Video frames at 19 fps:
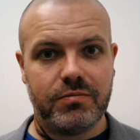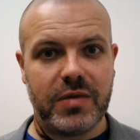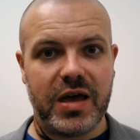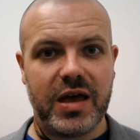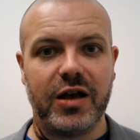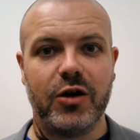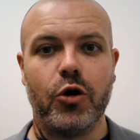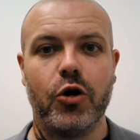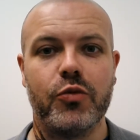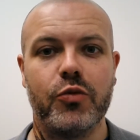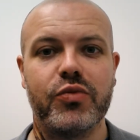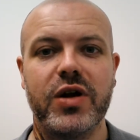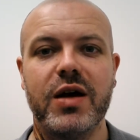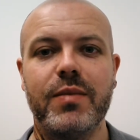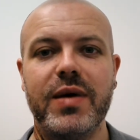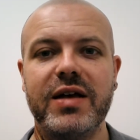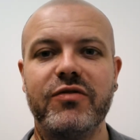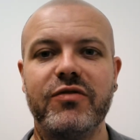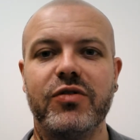incorporate
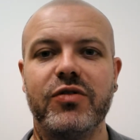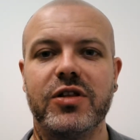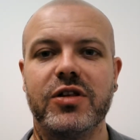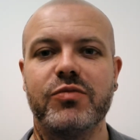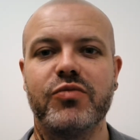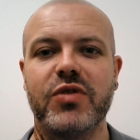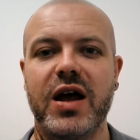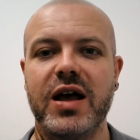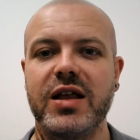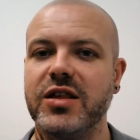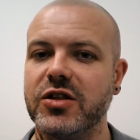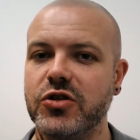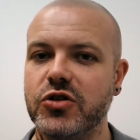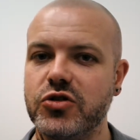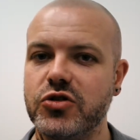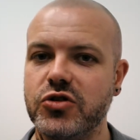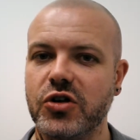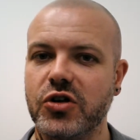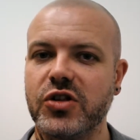a mindfulness practice,
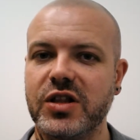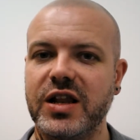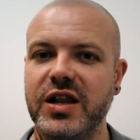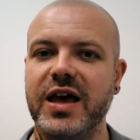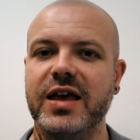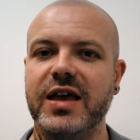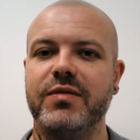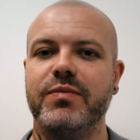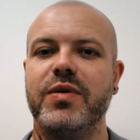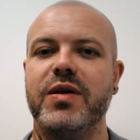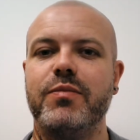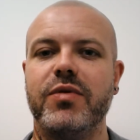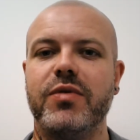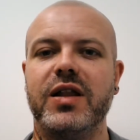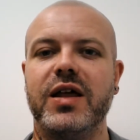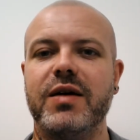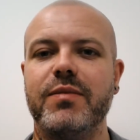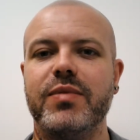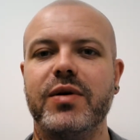just like
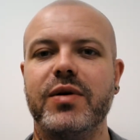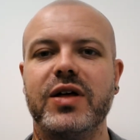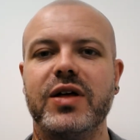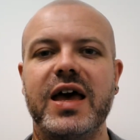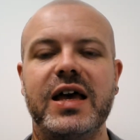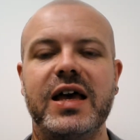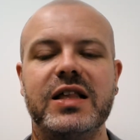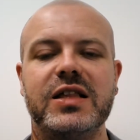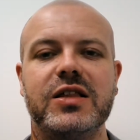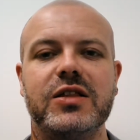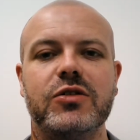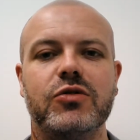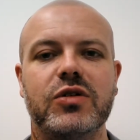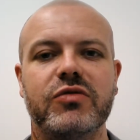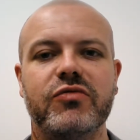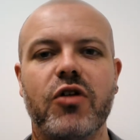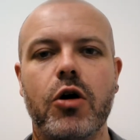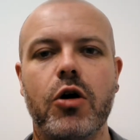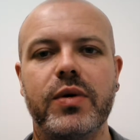people like Bill Gates and
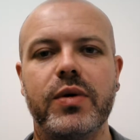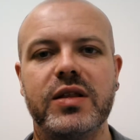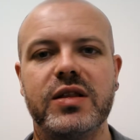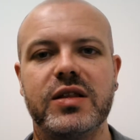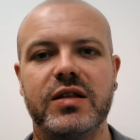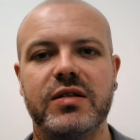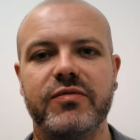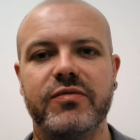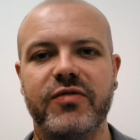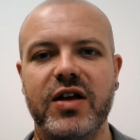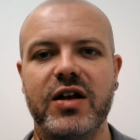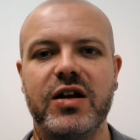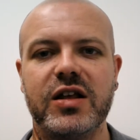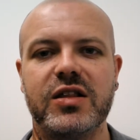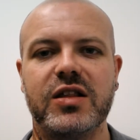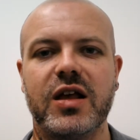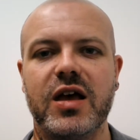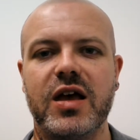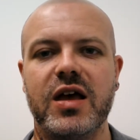Tony Robbins and
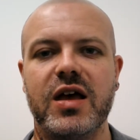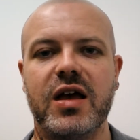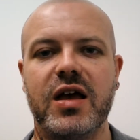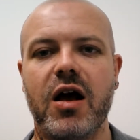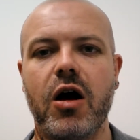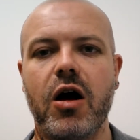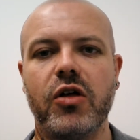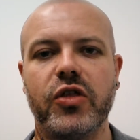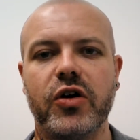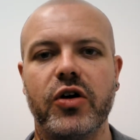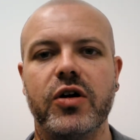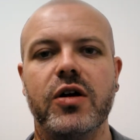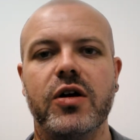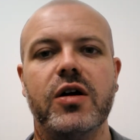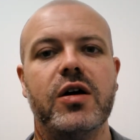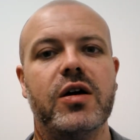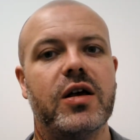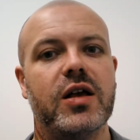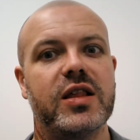various other
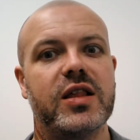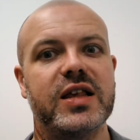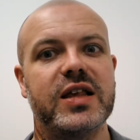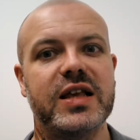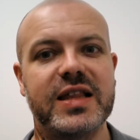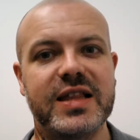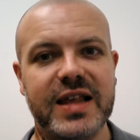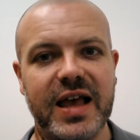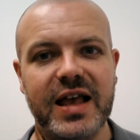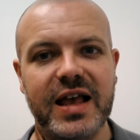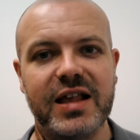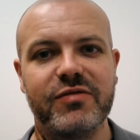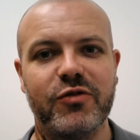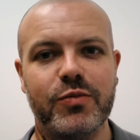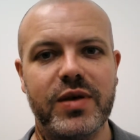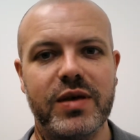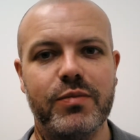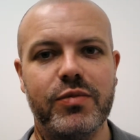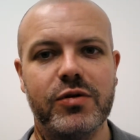
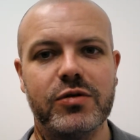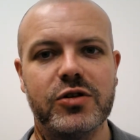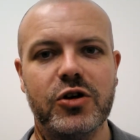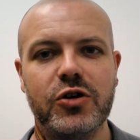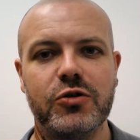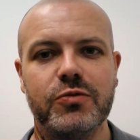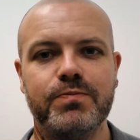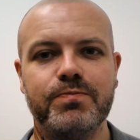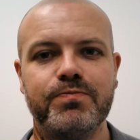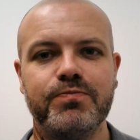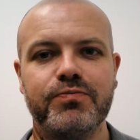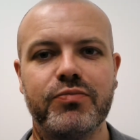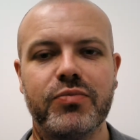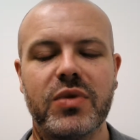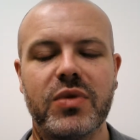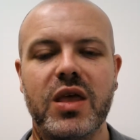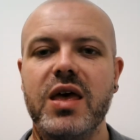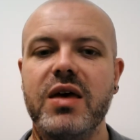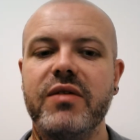successful people do.
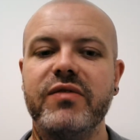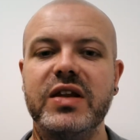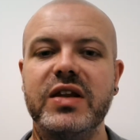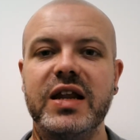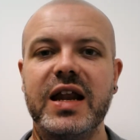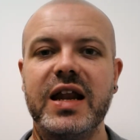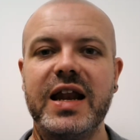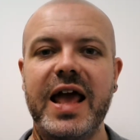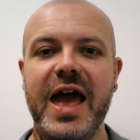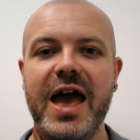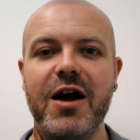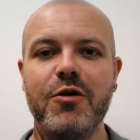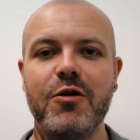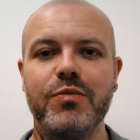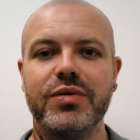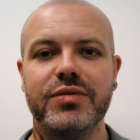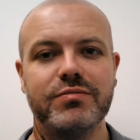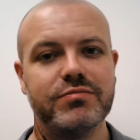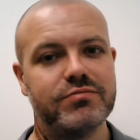If you need any help,